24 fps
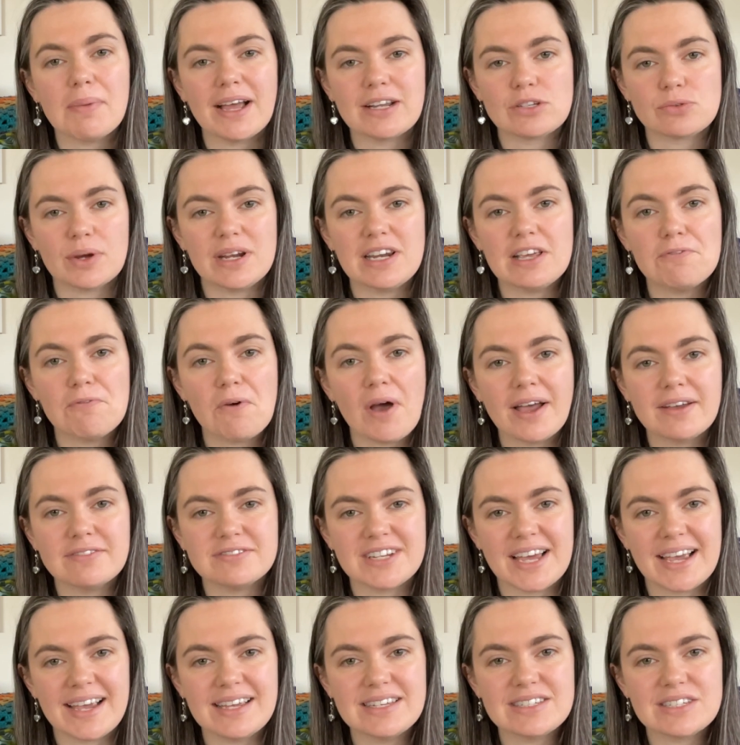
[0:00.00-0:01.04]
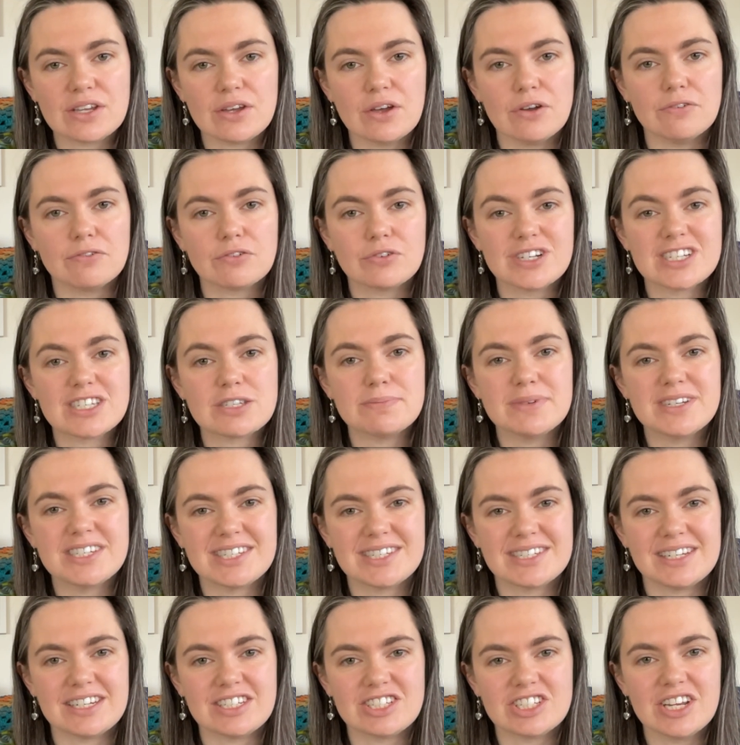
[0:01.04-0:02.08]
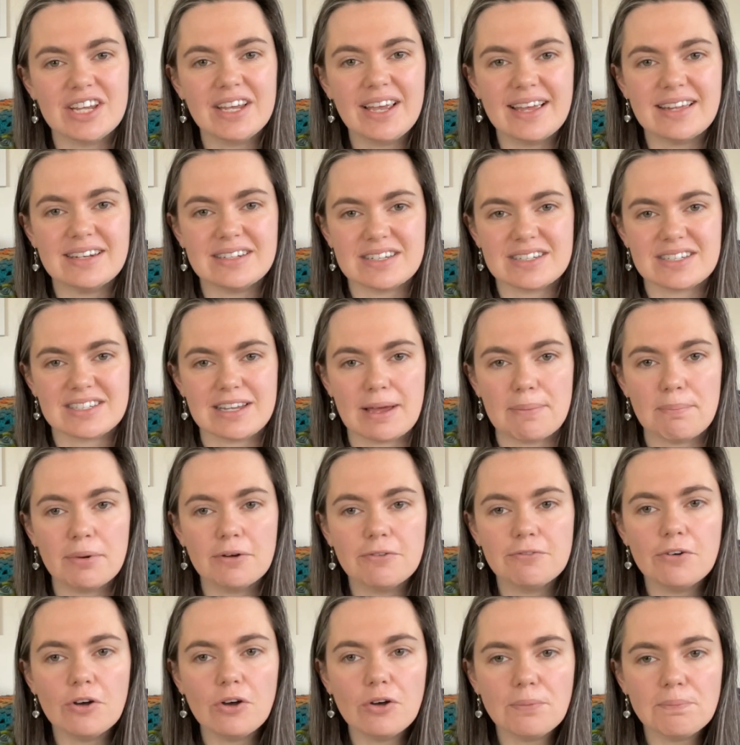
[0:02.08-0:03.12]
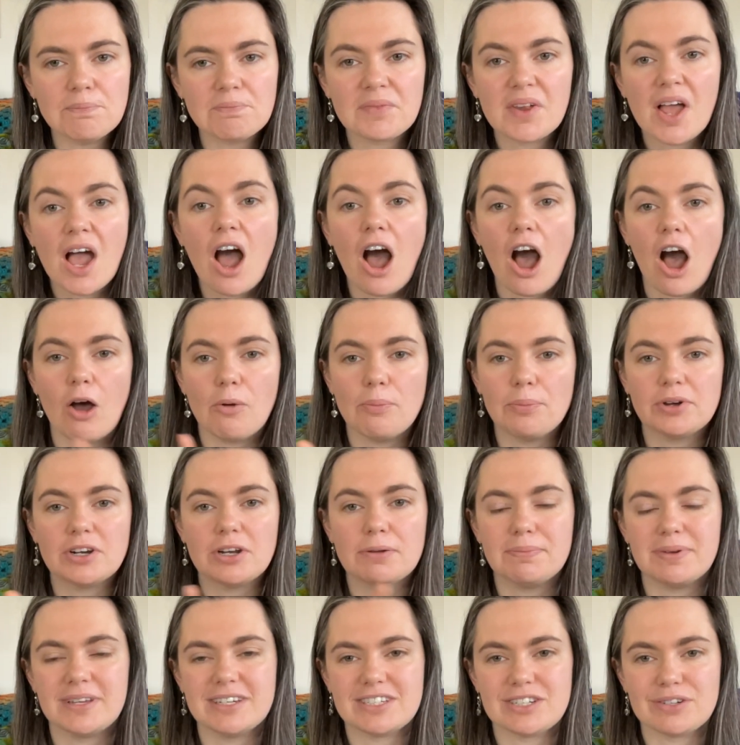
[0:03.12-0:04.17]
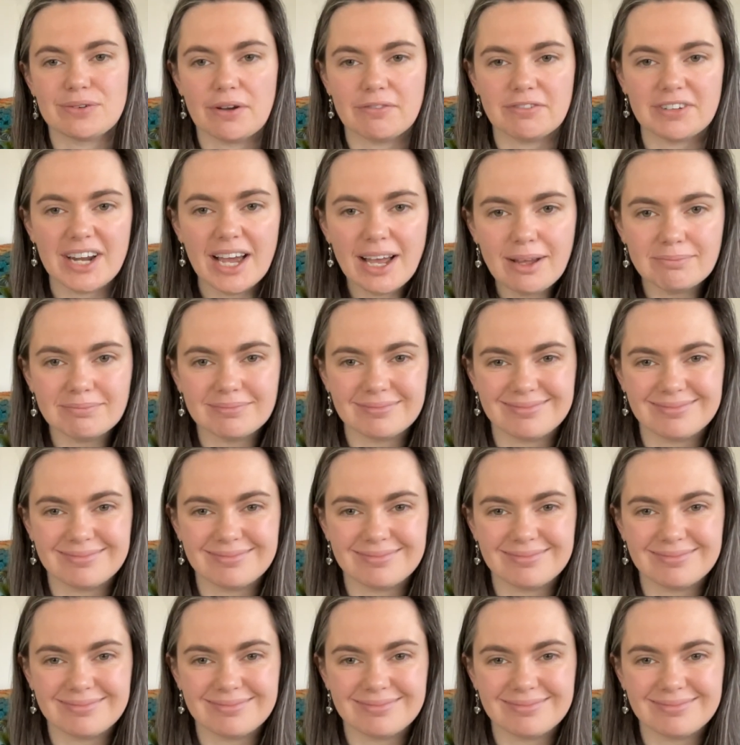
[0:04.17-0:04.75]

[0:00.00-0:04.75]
25 days of Christmas stitching in December for. I'll put a picture of it up.